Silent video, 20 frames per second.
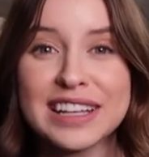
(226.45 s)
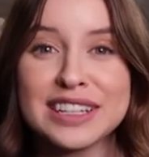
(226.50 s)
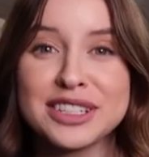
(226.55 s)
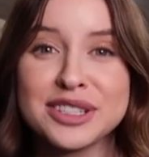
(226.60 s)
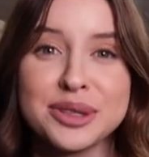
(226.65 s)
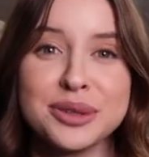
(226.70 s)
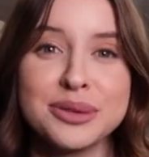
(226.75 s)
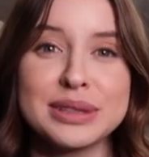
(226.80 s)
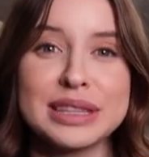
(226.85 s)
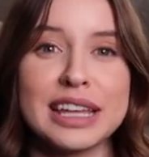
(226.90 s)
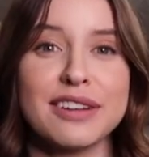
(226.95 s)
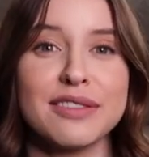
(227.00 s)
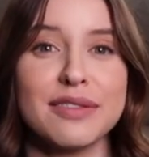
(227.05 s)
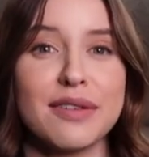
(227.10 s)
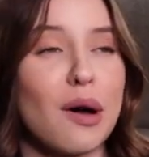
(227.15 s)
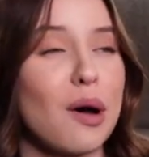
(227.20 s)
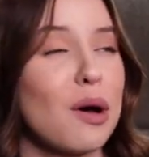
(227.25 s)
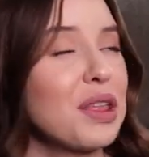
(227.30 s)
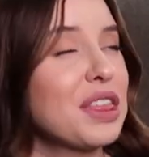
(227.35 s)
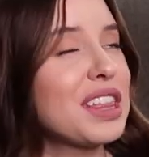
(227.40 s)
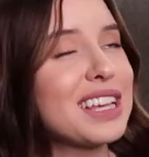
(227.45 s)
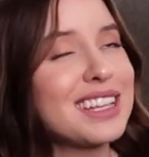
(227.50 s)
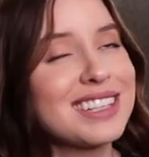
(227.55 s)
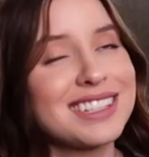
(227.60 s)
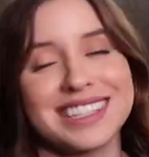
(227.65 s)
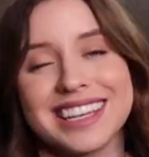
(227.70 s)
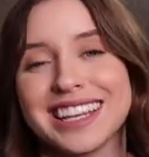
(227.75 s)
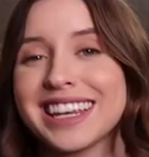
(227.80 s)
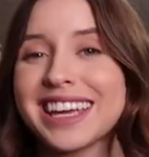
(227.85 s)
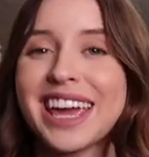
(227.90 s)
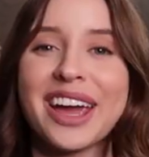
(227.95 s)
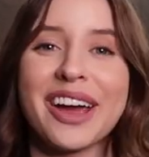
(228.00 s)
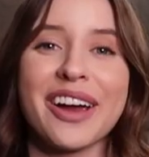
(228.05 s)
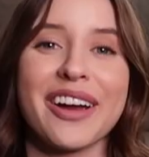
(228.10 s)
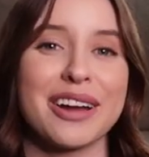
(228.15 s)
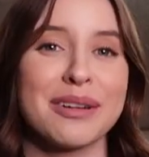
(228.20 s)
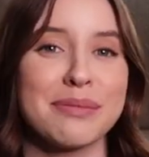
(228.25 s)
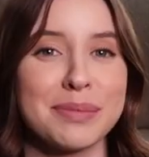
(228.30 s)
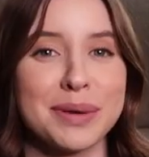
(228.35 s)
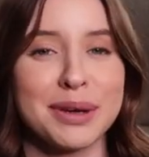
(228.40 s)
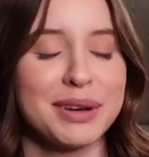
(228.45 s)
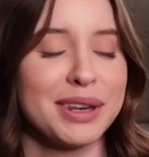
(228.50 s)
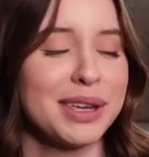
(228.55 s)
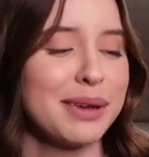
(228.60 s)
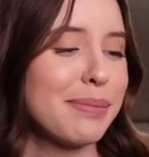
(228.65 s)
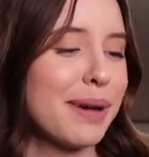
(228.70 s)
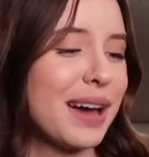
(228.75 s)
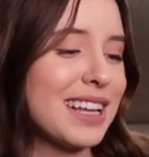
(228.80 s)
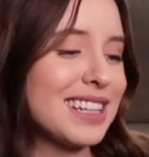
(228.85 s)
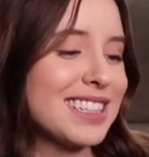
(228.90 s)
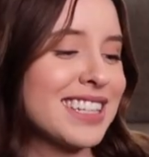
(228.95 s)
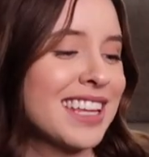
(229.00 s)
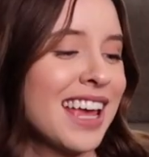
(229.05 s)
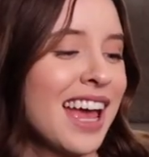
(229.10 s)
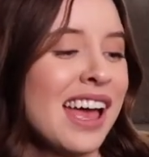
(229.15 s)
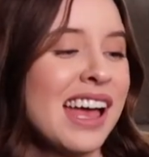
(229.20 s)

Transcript: I do love all things skincare and beauty, but